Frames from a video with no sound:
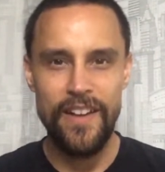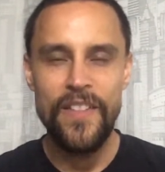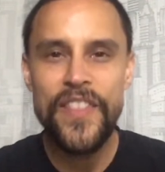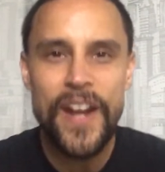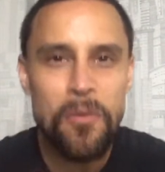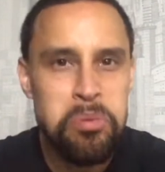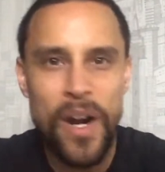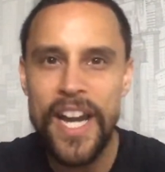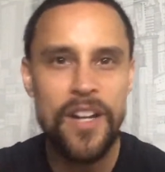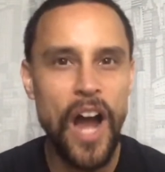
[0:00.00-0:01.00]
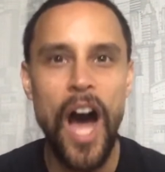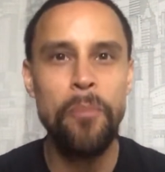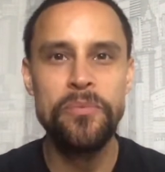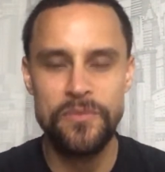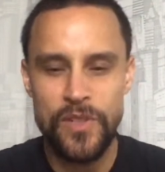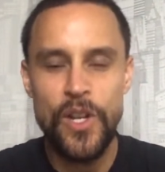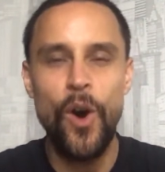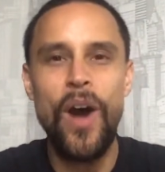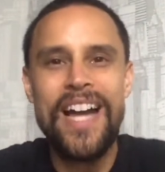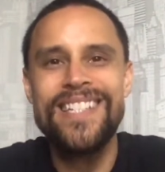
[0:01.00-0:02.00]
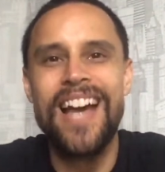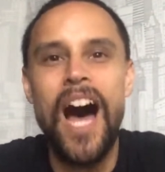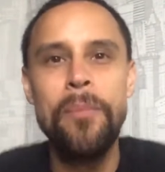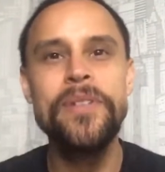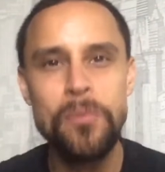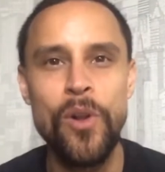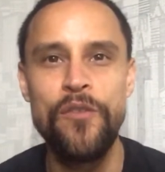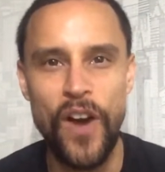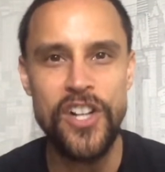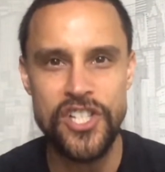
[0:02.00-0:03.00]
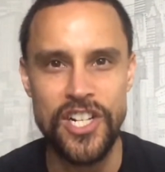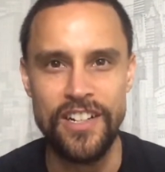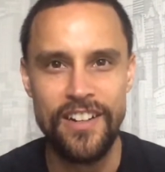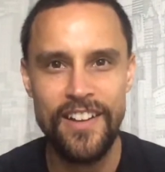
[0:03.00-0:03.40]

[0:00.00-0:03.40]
Their brain has optimal function.